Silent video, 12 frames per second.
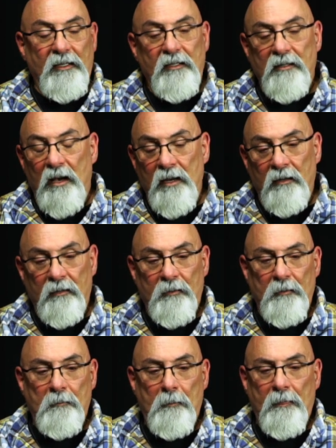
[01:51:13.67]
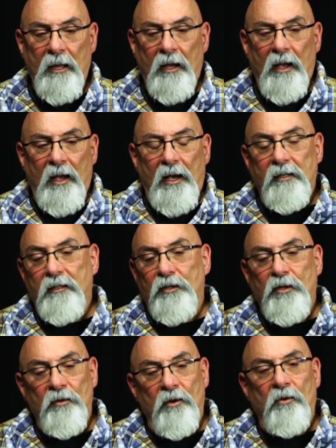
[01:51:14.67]
son, I
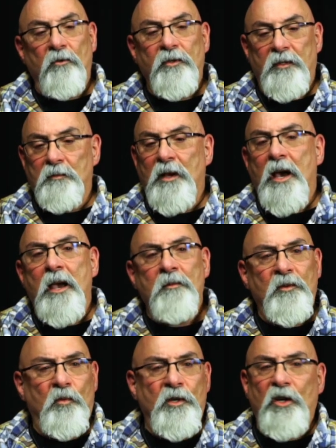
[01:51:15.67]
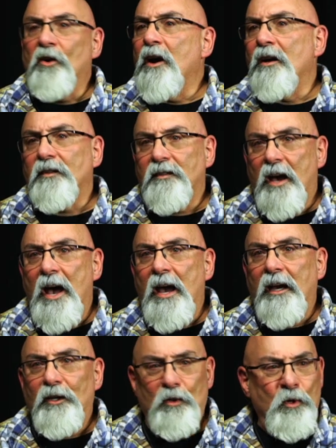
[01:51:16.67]
said, sometimes when you're
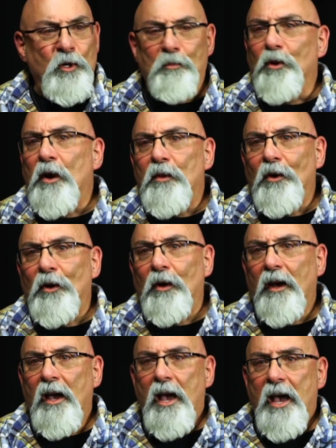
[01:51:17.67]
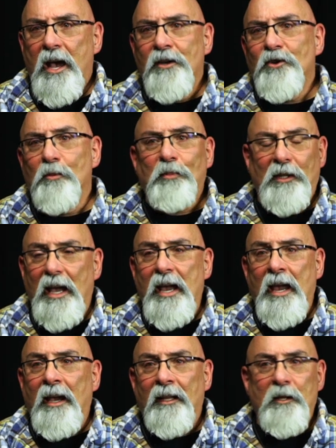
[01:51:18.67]
outside, you and your brother, and you're
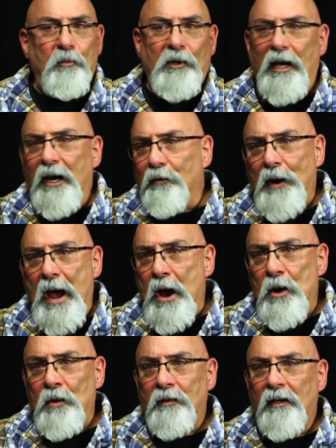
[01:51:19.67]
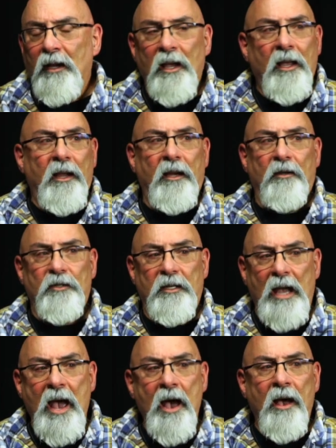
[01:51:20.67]
playing at the playground. He goes,
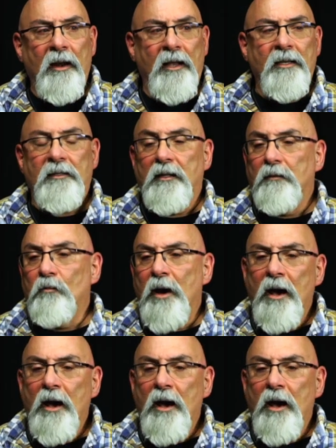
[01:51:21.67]
yeah. And I said,